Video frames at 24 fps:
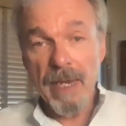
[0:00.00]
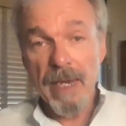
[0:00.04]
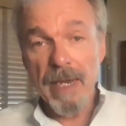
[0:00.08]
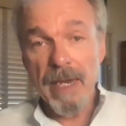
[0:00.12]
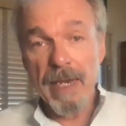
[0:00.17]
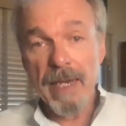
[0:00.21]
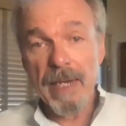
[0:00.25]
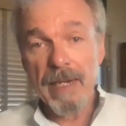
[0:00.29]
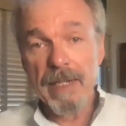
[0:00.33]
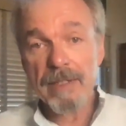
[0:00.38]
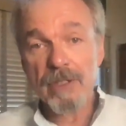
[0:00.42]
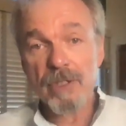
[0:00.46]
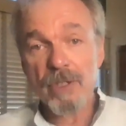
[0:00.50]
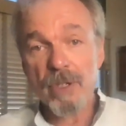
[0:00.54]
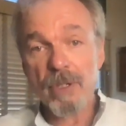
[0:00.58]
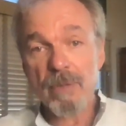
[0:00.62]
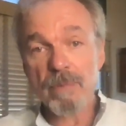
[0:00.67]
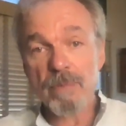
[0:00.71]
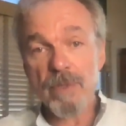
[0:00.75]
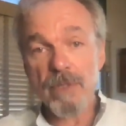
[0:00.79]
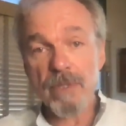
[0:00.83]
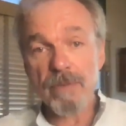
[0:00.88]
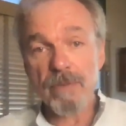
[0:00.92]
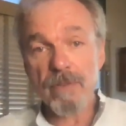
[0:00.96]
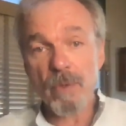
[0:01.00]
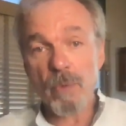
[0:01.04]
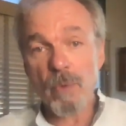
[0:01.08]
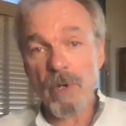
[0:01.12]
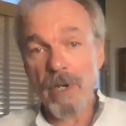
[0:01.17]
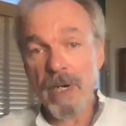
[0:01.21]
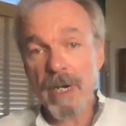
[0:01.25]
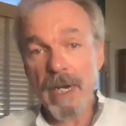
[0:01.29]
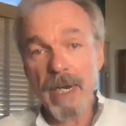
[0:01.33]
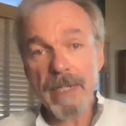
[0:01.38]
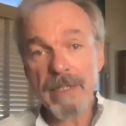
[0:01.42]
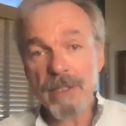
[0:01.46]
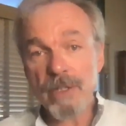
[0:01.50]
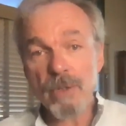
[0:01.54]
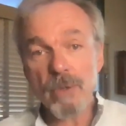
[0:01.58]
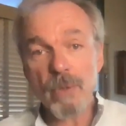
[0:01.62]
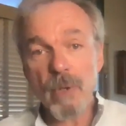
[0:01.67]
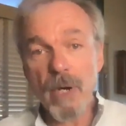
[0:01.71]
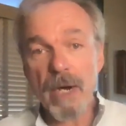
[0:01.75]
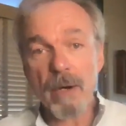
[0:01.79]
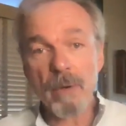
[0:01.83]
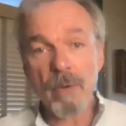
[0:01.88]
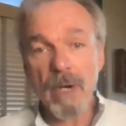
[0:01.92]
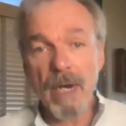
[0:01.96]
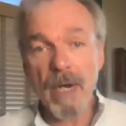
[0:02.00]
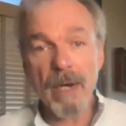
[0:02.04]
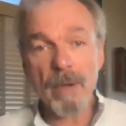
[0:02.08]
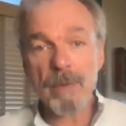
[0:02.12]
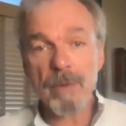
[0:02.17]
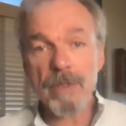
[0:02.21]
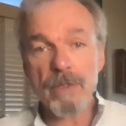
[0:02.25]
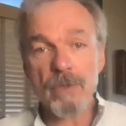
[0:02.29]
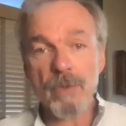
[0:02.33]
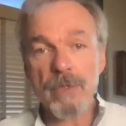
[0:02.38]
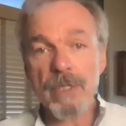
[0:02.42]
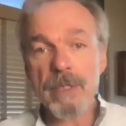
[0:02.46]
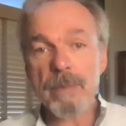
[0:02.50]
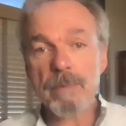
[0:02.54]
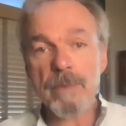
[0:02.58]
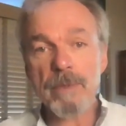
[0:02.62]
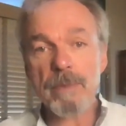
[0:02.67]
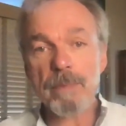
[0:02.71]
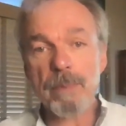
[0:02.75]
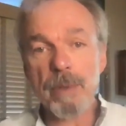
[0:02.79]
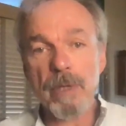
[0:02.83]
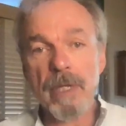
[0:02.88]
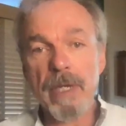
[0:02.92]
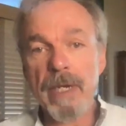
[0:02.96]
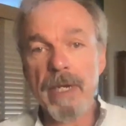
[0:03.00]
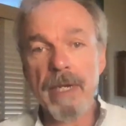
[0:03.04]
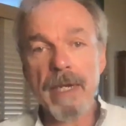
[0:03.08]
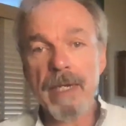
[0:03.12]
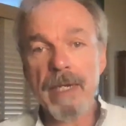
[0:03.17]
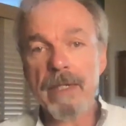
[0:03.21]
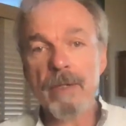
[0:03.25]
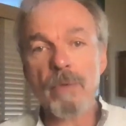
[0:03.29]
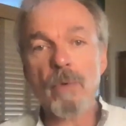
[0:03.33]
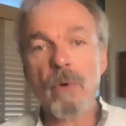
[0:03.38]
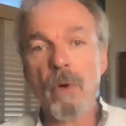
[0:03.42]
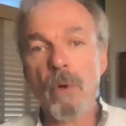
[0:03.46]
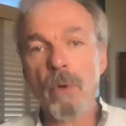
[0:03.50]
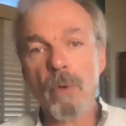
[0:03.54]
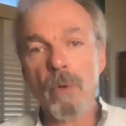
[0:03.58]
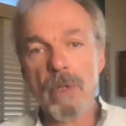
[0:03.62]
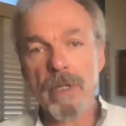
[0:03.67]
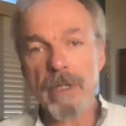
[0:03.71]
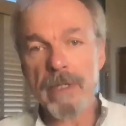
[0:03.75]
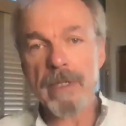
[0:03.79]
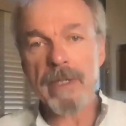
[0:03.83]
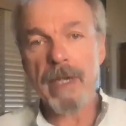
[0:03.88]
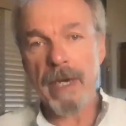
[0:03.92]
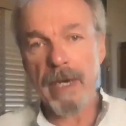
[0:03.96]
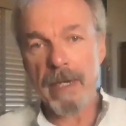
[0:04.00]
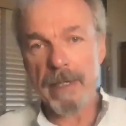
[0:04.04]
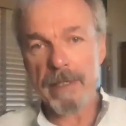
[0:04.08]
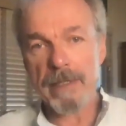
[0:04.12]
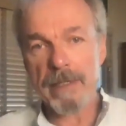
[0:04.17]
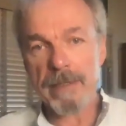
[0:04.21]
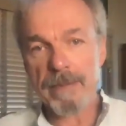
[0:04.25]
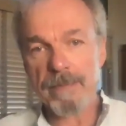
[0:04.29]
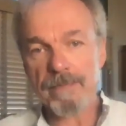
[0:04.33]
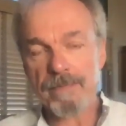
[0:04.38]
And in terms of the work I do, how would dreams play any role in that?